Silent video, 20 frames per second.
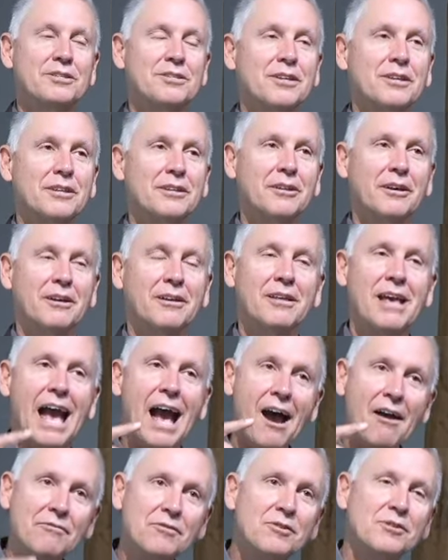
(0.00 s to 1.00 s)
that
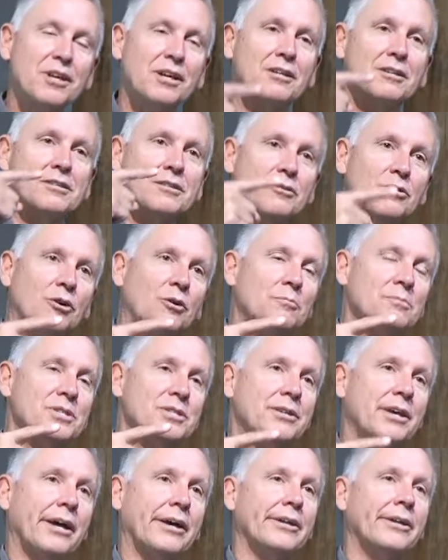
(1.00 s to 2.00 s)
after Denison
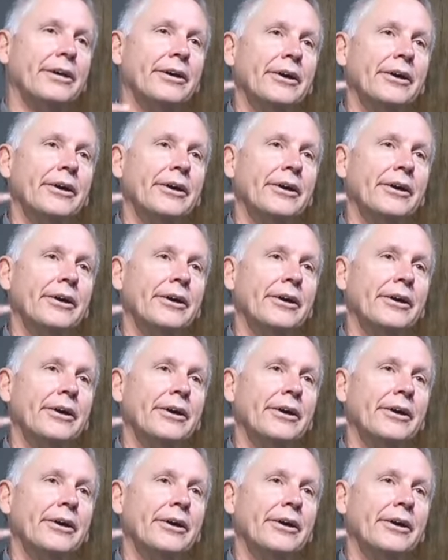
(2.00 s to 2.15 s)
Olmsted,